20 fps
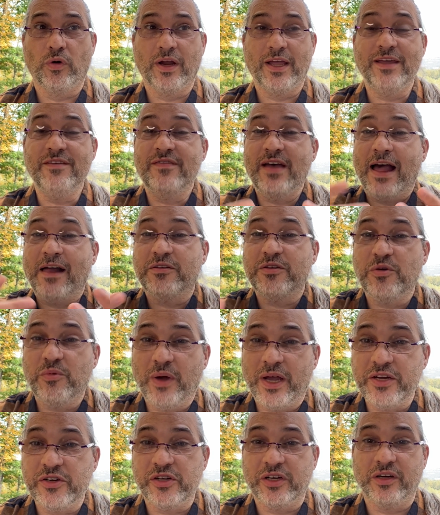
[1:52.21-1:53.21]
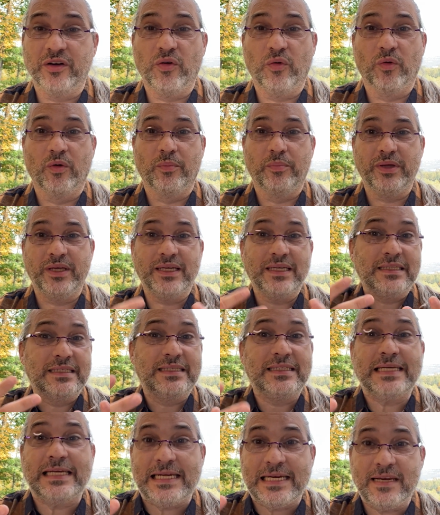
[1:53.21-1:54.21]
evaluation or being
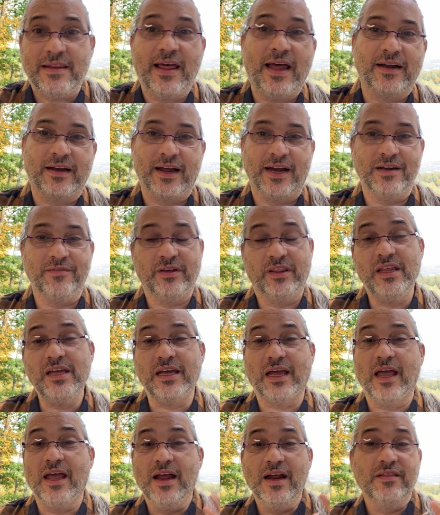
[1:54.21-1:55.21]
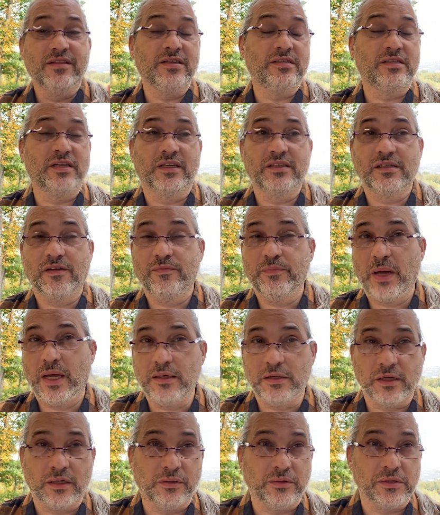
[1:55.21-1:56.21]
seen, that kind of a thing. The Six of
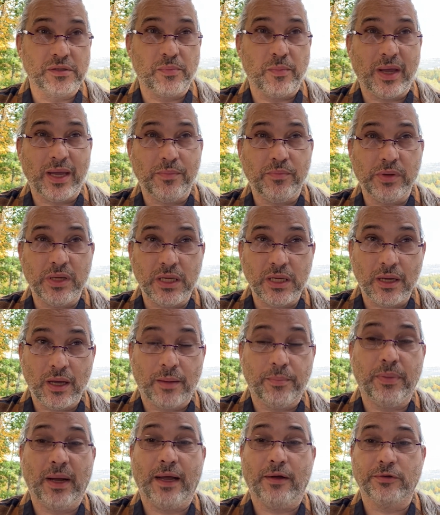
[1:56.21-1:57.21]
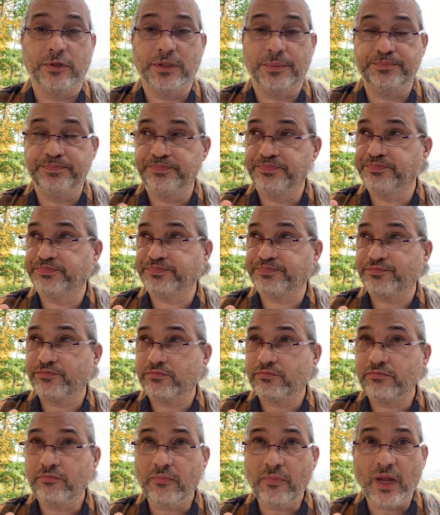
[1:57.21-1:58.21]
Pentacles may be about
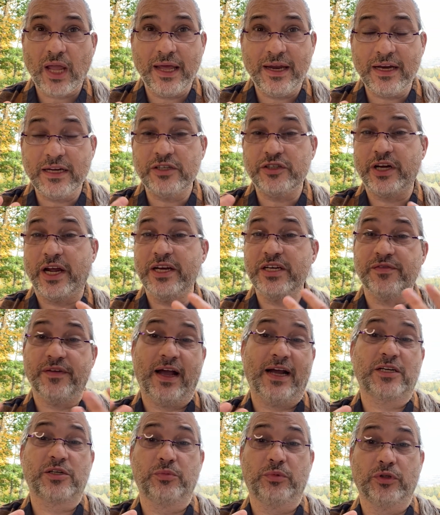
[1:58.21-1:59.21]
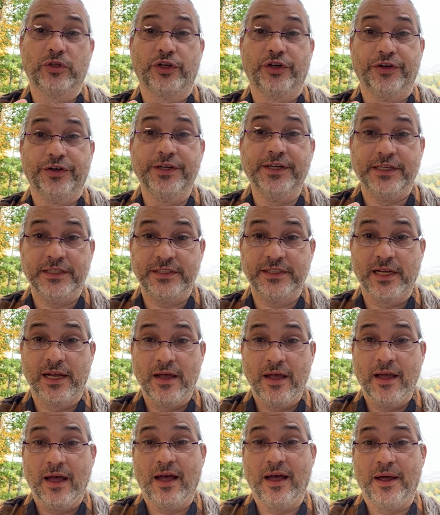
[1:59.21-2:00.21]
an exchange of actual goods.
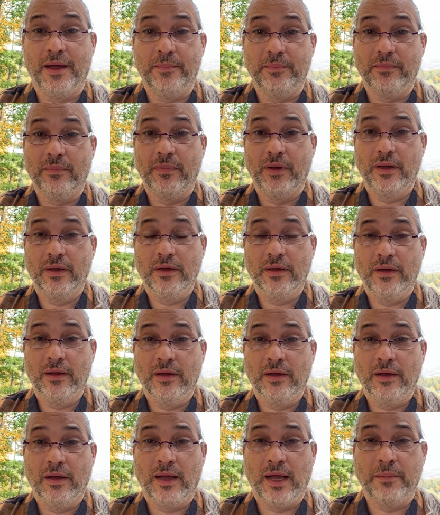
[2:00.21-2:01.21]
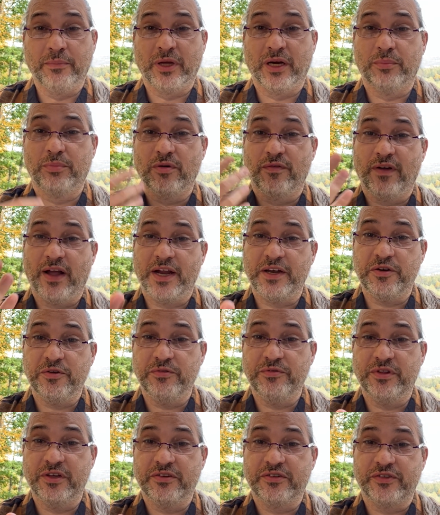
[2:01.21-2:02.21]
I'm going to provide you
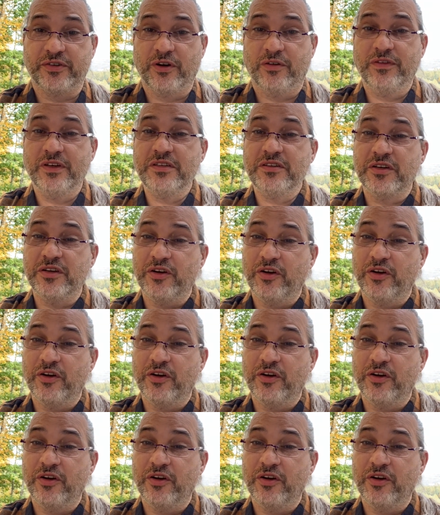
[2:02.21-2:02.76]
this service and